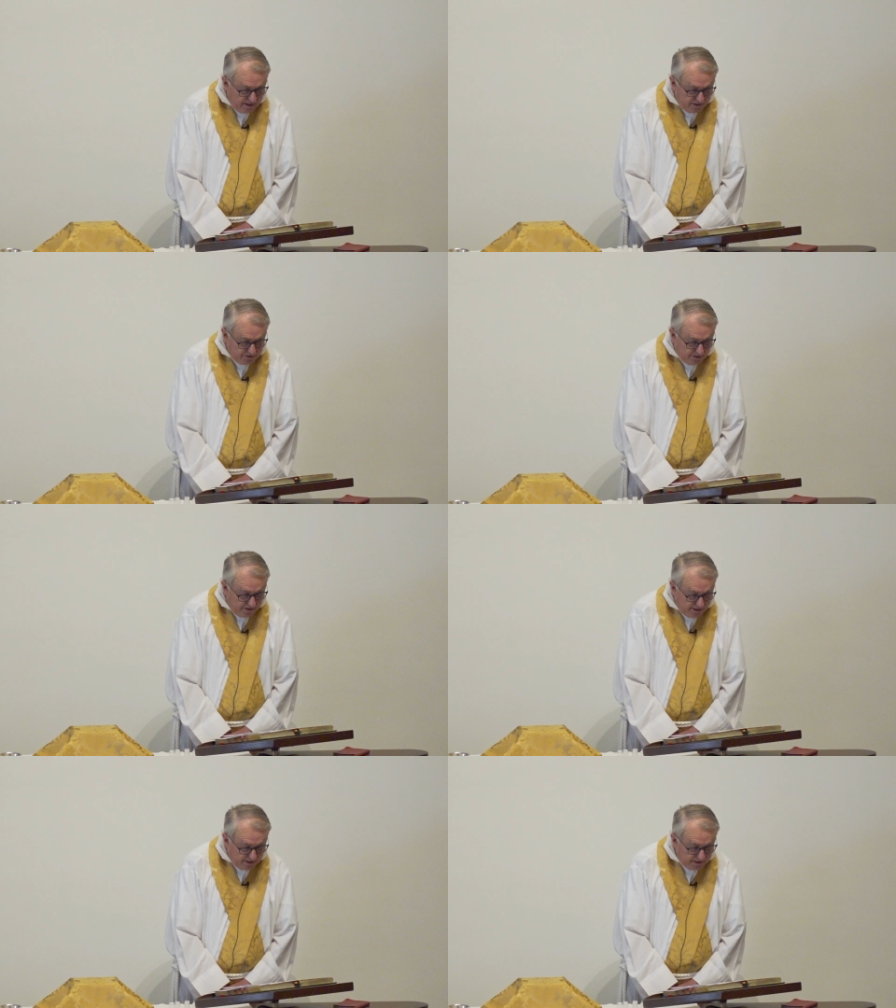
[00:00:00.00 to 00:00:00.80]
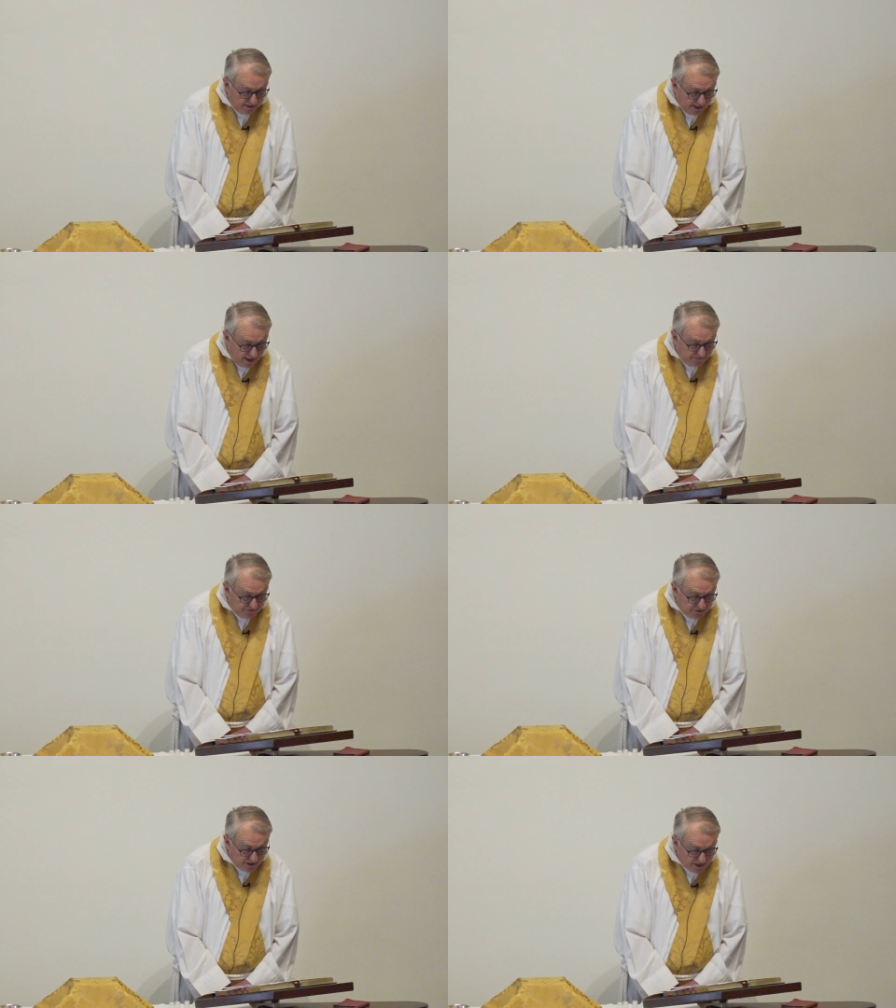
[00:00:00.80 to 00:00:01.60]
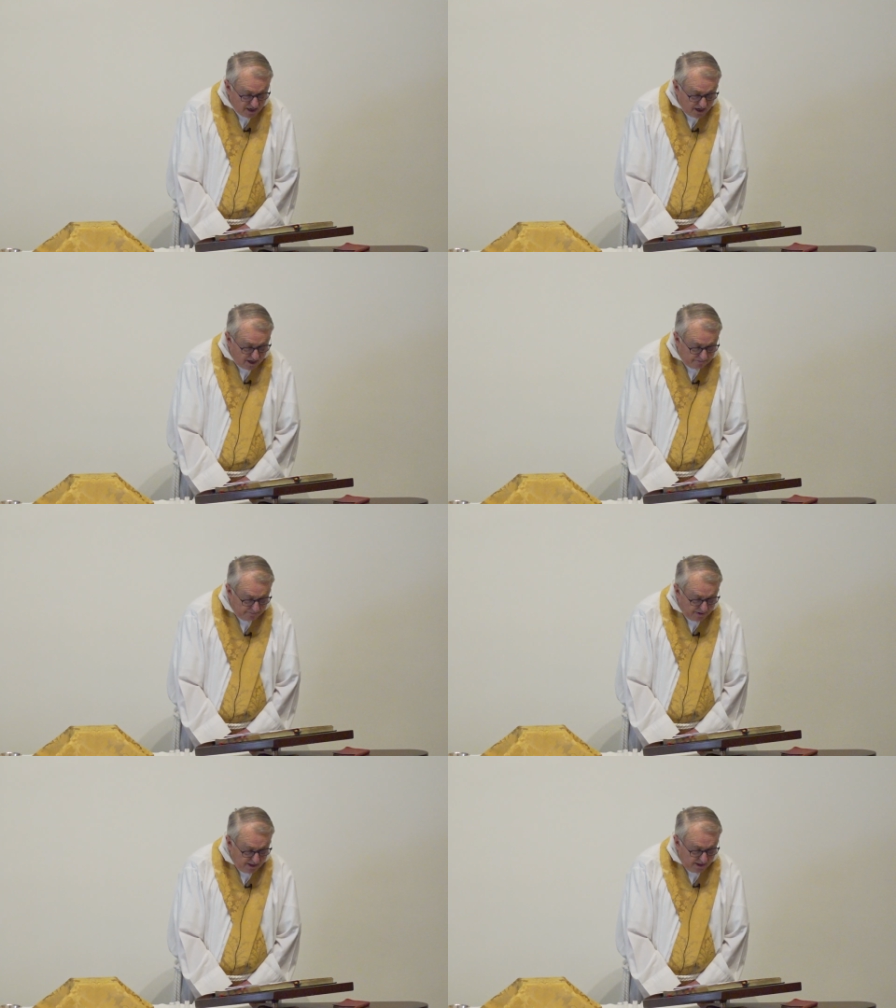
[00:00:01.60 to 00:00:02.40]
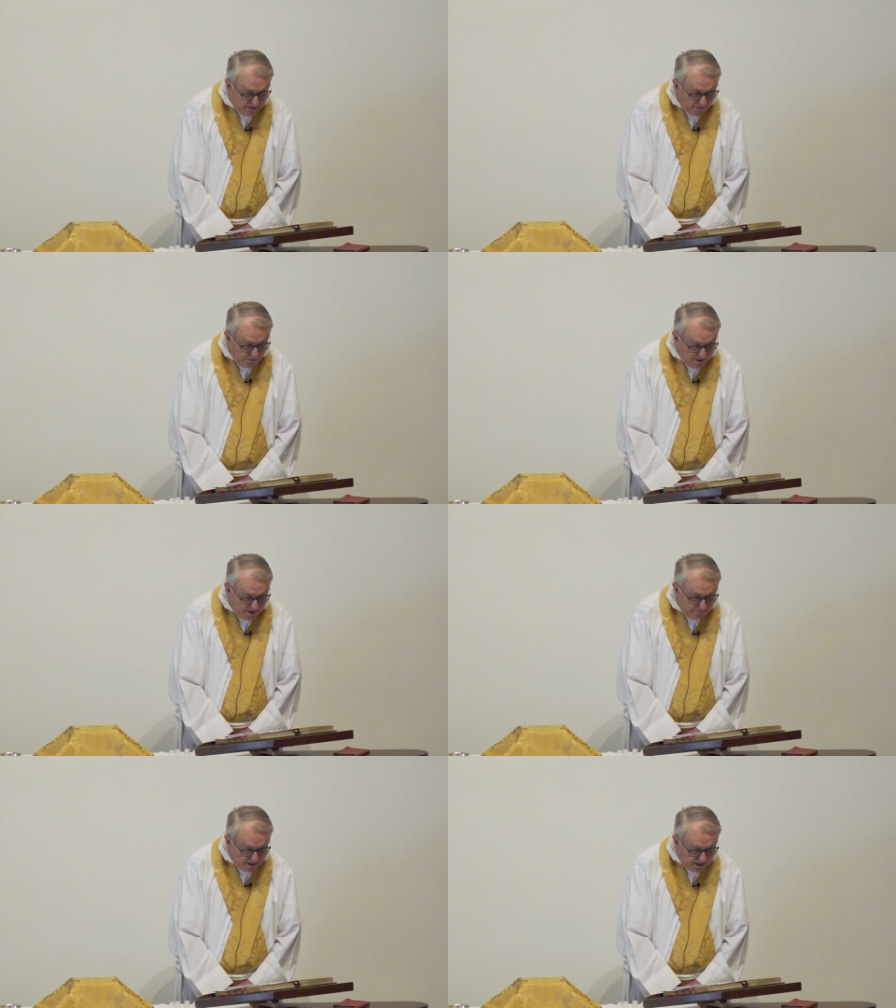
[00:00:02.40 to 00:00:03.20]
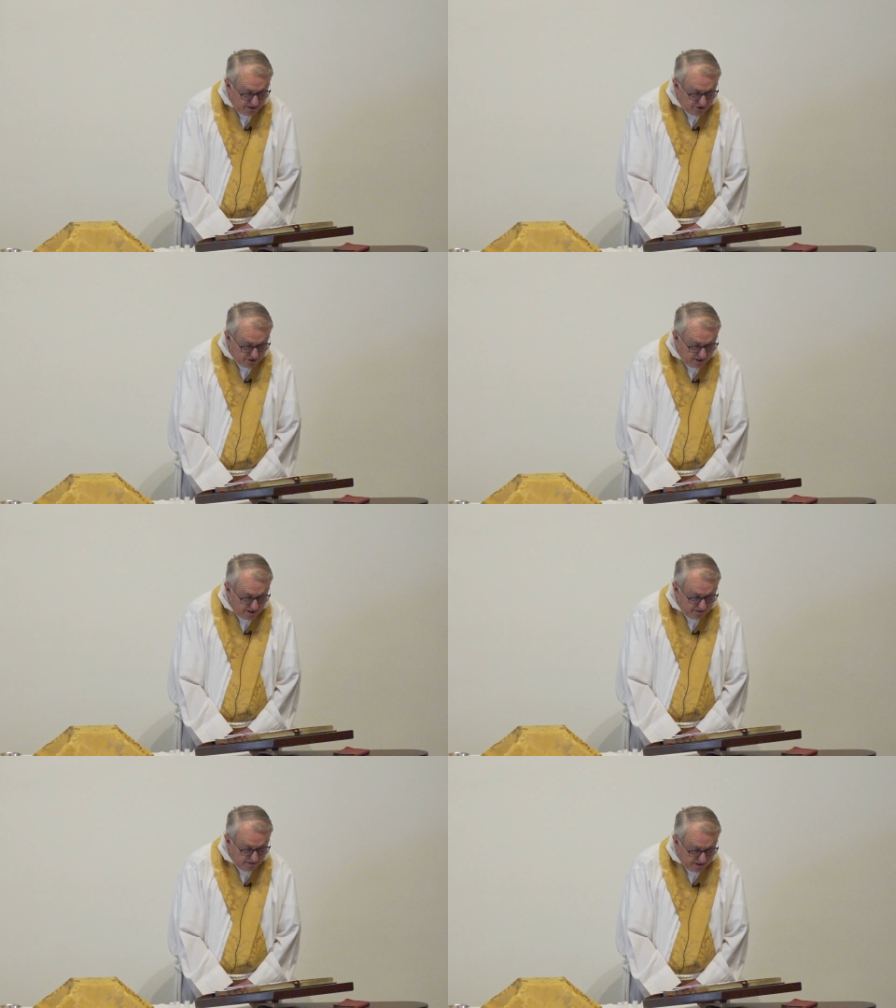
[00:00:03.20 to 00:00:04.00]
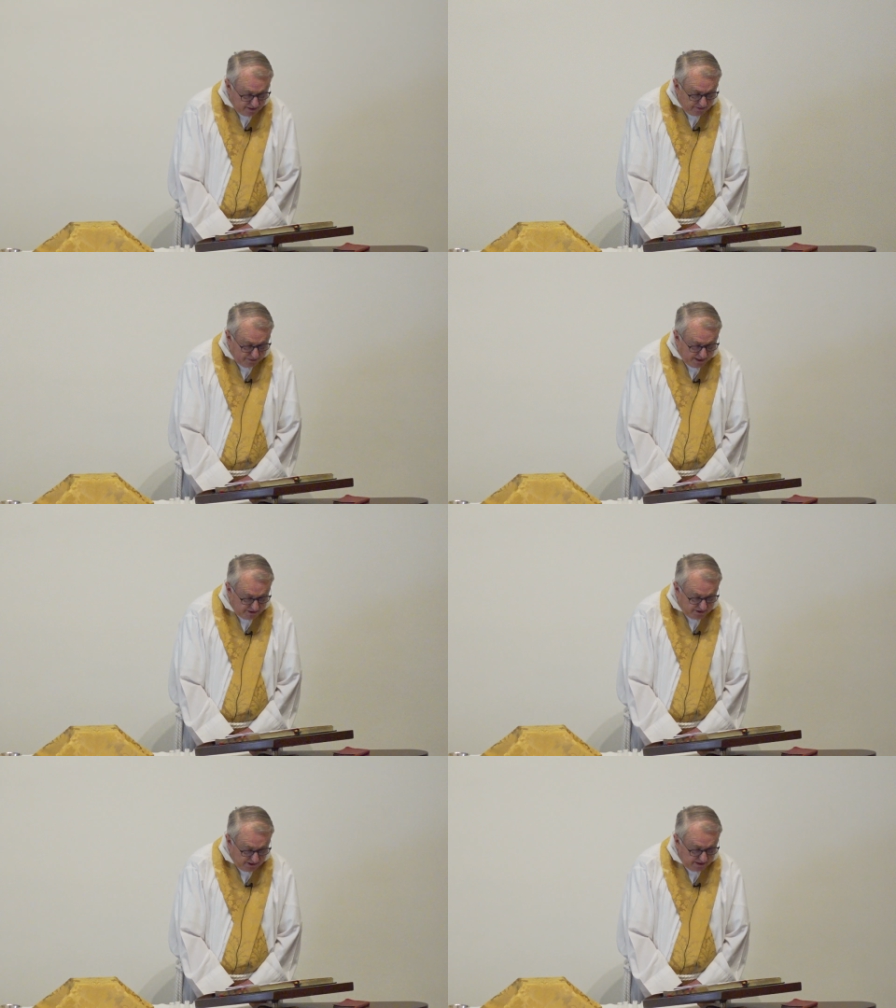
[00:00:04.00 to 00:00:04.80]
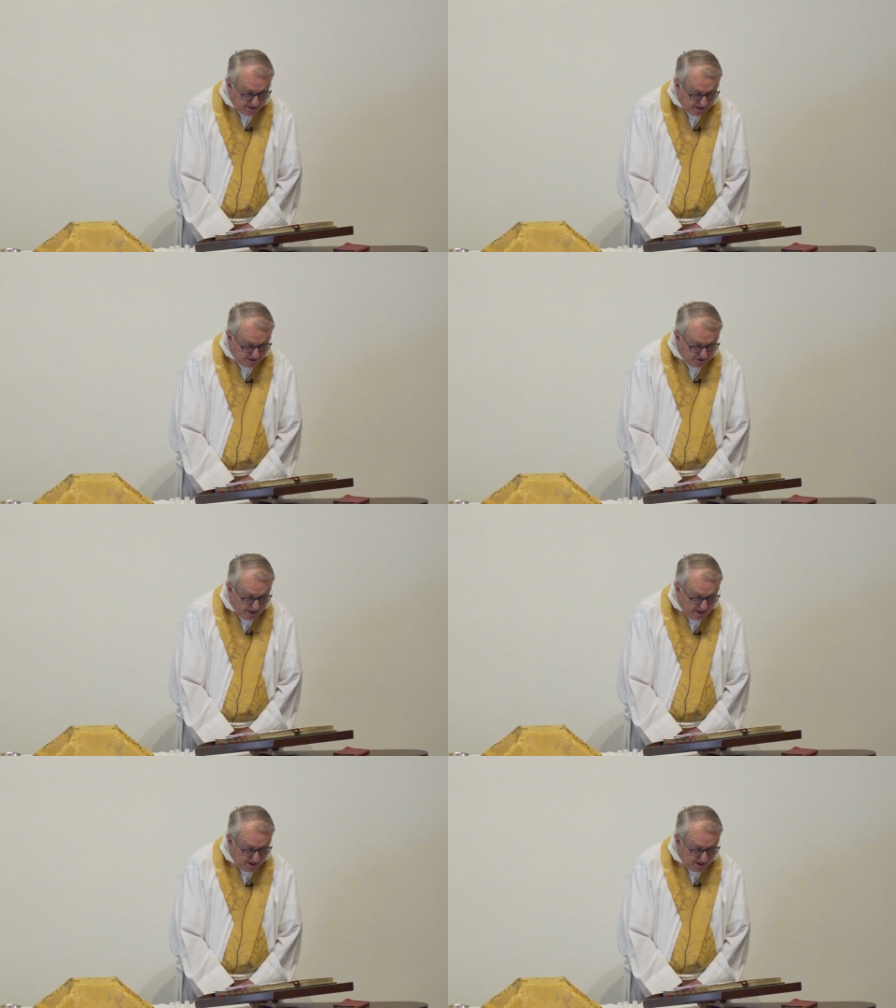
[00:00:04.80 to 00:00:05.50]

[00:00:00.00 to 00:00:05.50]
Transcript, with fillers: so that in the life to come we may share their blessedness.